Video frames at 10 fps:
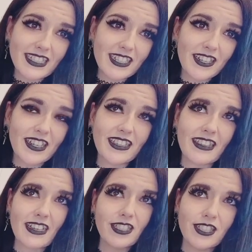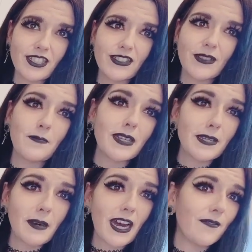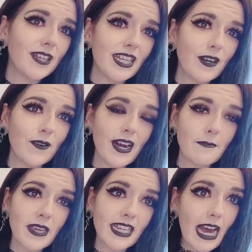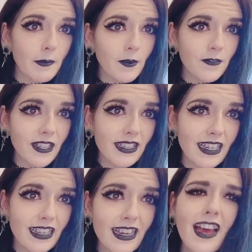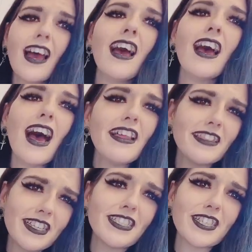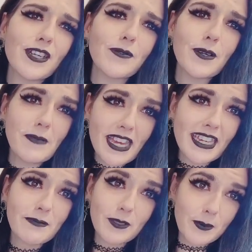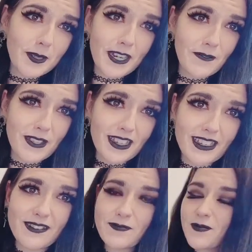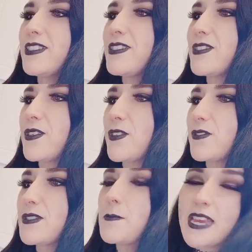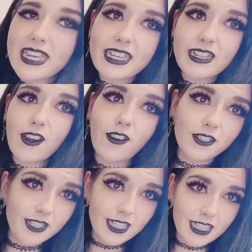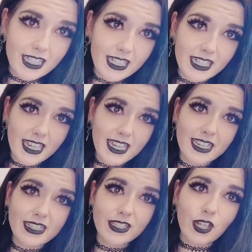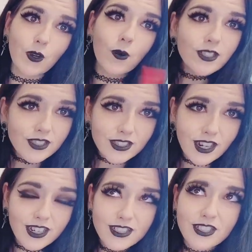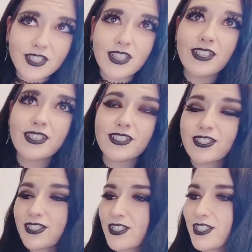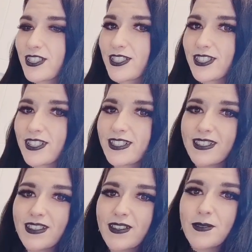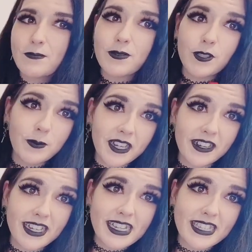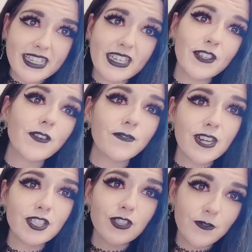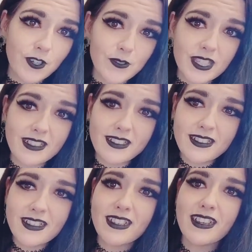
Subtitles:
year, in last year's mini pie video, I made apple filling, and this year we're making blueberry filling. So to make it, all you're gonna need is cornstarch, sugar, blueberries, either fresh or frozen,